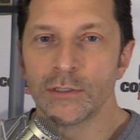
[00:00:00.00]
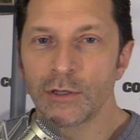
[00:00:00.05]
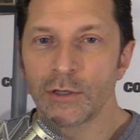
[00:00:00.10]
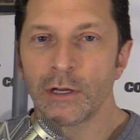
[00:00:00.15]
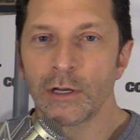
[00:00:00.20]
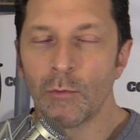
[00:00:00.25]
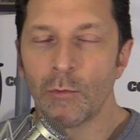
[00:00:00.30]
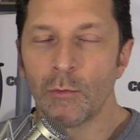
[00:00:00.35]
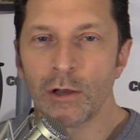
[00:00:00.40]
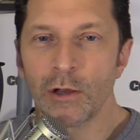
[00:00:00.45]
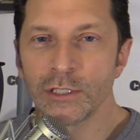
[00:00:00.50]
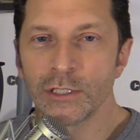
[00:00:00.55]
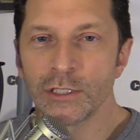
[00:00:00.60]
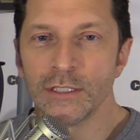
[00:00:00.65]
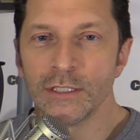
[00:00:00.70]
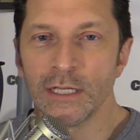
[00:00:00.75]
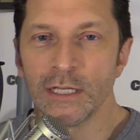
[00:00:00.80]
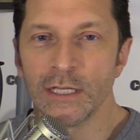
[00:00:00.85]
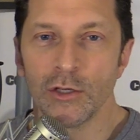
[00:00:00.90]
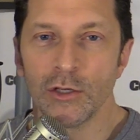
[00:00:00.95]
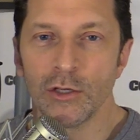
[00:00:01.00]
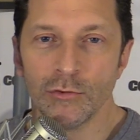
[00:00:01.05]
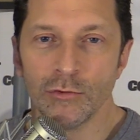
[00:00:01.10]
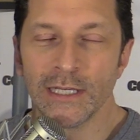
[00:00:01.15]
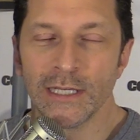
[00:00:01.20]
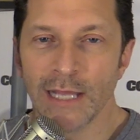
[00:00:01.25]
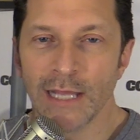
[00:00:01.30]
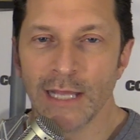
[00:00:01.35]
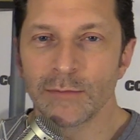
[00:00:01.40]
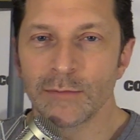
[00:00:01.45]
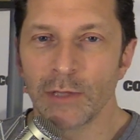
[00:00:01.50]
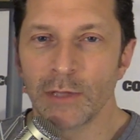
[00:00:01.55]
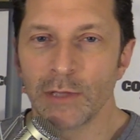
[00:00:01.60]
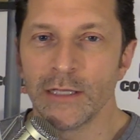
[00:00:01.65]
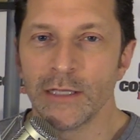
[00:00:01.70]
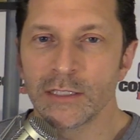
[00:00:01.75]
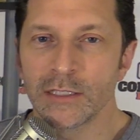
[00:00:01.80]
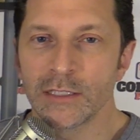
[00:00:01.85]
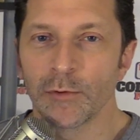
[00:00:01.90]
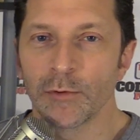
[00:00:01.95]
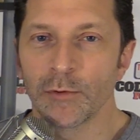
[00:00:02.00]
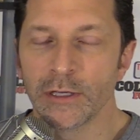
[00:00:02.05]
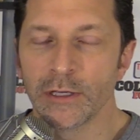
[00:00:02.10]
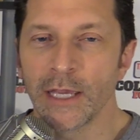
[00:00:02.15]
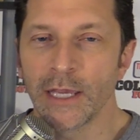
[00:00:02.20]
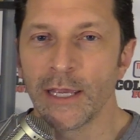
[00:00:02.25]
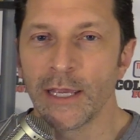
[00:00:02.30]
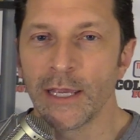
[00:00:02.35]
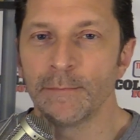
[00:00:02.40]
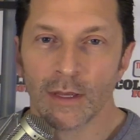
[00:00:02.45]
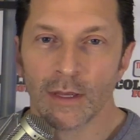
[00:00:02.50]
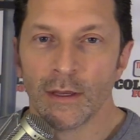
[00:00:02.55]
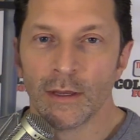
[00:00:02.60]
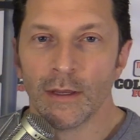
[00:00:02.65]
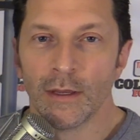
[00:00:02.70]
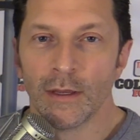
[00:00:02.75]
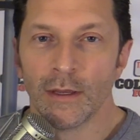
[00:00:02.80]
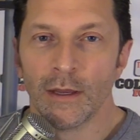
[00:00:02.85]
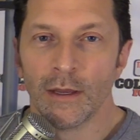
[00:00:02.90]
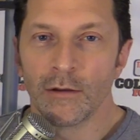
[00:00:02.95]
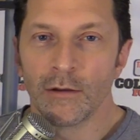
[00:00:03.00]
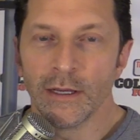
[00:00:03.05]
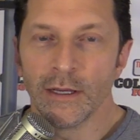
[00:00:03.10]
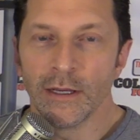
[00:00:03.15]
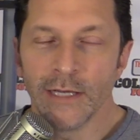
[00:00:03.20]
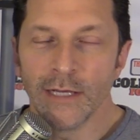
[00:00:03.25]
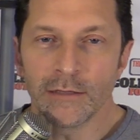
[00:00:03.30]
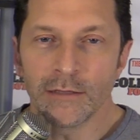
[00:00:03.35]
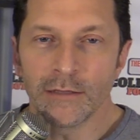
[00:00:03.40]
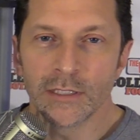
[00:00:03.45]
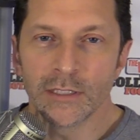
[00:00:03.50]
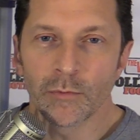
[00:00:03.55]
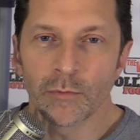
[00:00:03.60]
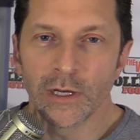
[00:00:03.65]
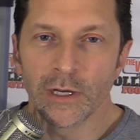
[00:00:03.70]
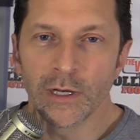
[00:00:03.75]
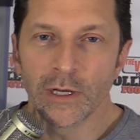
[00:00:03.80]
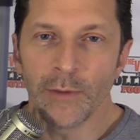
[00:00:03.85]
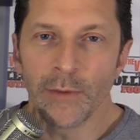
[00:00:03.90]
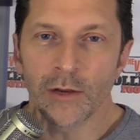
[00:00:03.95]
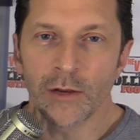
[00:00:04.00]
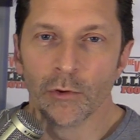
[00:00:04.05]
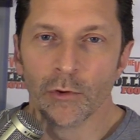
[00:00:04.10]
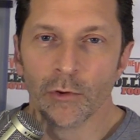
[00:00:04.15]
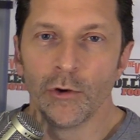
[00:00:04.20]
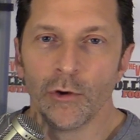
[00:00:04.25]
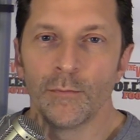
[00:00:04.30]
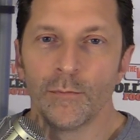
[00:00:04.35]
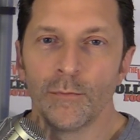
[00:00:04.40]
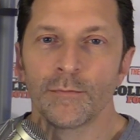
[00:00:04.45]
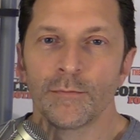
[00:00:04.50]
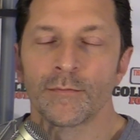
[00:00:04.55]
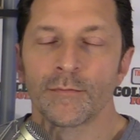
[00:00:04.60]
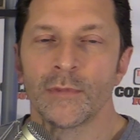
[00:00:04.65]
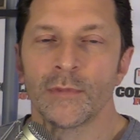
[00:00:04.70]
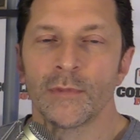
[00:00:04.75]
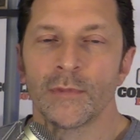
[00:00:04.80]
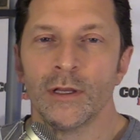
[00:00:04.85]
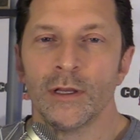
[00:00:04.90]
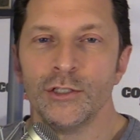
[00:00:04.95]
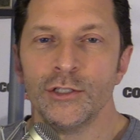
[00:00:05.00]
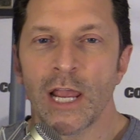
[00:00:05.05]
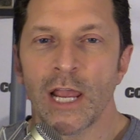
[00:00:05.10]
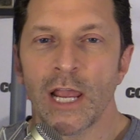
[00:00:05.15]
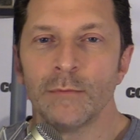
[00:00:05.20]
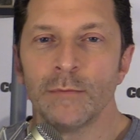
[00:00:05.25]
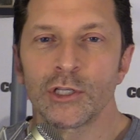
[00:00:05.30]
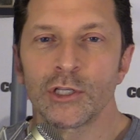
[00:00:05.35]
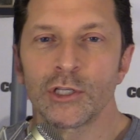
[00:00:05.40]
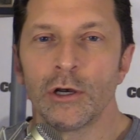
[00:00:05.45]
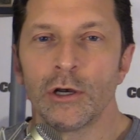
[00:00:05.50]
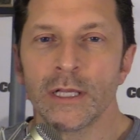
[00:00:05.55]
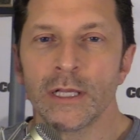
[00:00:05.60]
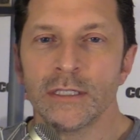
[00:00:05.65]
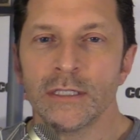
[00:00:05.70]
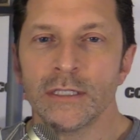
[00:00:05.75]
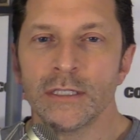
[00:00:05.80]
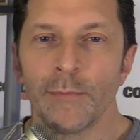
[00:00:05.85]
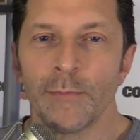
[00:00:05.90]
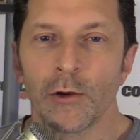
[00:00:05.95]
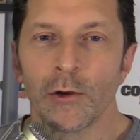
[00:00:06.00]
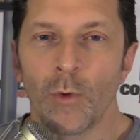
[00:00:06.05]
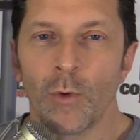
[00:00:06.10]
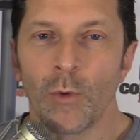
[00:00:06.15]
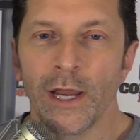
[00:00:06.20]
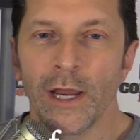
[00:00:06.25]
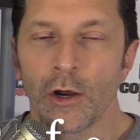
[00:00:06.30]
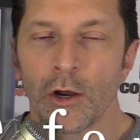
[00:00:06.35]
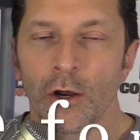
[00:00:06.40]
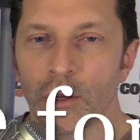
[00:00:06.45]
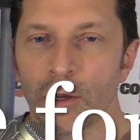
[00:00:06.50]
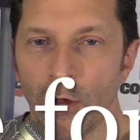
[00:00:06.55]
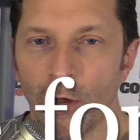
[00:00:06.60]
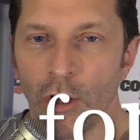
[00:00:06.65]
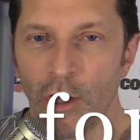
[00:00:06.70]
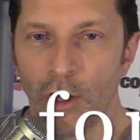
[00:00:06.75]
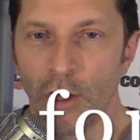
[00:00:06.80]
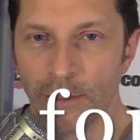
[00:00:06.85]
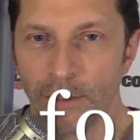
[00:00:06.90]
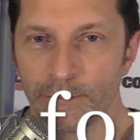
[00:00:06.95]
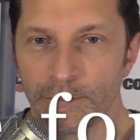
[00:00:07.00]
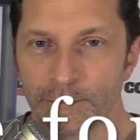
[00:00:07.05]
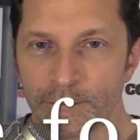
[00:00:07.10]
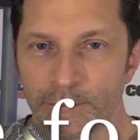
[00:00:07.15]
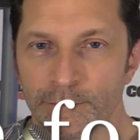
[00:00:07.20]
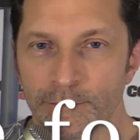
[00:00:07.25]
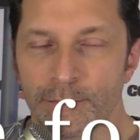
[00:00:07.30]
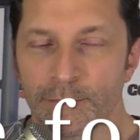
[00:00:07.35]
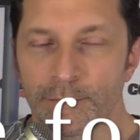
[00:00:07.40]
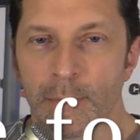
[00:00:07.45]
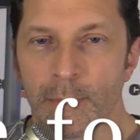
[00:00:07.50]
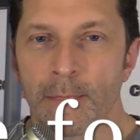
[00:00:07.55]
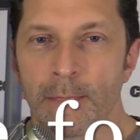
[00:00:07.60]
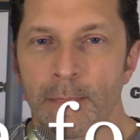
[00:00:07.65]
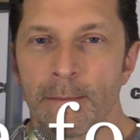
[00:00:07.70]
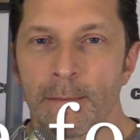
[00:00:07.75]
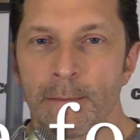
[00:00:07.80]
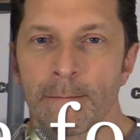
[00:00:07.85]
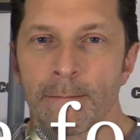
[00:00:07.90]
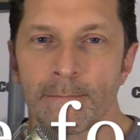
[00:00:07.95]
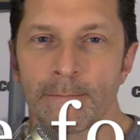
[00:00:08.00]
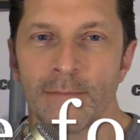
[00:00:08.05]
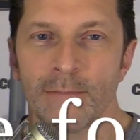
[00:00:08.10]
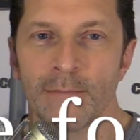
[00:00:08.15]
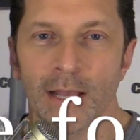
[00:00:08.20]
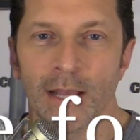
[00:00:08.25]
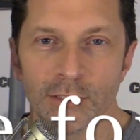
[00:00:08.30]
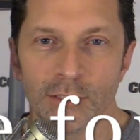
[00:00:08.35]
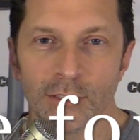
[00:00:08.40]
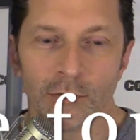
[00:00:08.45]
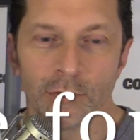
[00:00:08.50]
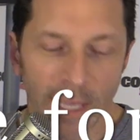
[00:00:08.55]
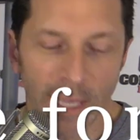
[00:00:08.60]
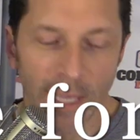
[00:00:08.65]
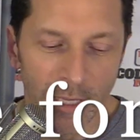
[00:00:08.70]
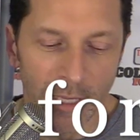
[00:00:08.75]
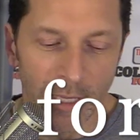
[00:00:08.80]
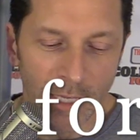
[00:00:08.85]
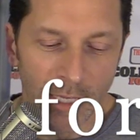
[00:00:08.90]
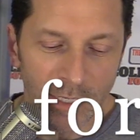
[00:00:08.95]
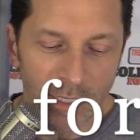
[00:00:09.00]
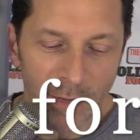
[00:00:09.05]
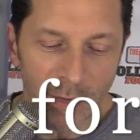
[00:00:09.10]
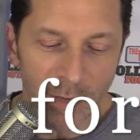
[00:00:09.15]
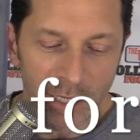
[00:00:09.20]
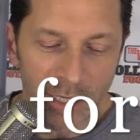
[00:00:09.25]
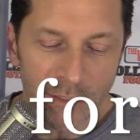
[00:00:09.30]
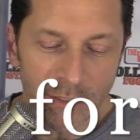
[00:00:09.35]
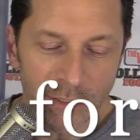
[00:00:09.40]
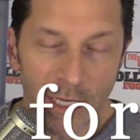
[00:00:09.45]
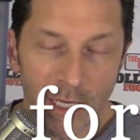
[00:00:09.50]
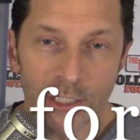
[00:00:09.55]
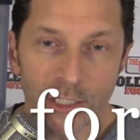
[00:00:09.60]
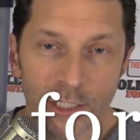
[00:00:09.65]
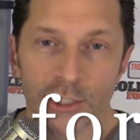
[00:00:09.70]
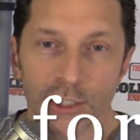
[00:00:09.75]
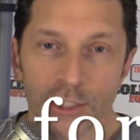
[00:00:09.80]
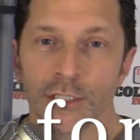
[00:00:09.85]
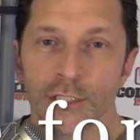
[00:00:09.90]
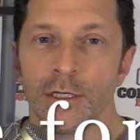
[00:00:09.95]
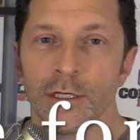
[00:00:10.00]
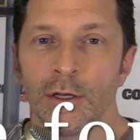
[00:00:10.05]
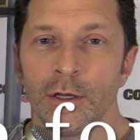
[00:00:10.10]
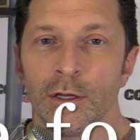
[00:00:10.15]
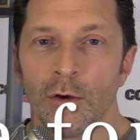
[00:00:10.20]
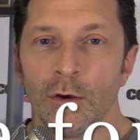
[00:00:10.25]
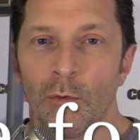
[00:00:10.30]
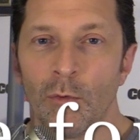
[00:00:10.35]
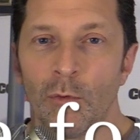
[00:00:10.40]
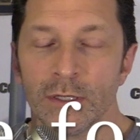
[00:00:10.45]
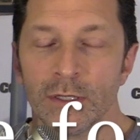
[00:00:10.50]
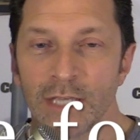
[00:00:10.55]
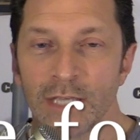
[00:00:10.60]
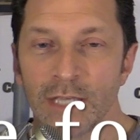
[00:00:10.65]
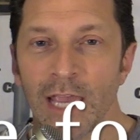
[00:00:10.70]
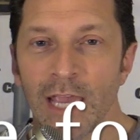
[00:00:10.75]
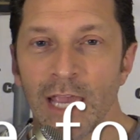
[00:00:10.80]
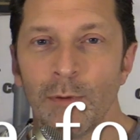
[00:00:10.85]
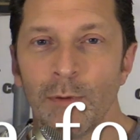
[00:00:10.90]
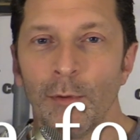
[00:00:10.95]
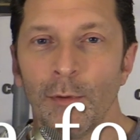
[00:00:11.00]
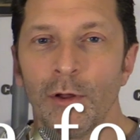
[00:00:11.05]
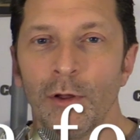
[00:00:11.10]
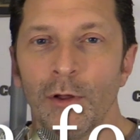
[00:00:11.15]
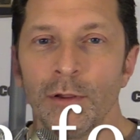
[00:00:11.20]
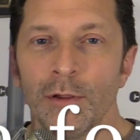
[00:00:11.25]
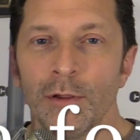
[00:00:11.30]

Washington, who did not play in the spring game. Okay, now to the running back room. James Cook and Zamir White are gone that's okay. Kenny McIntosh was capable,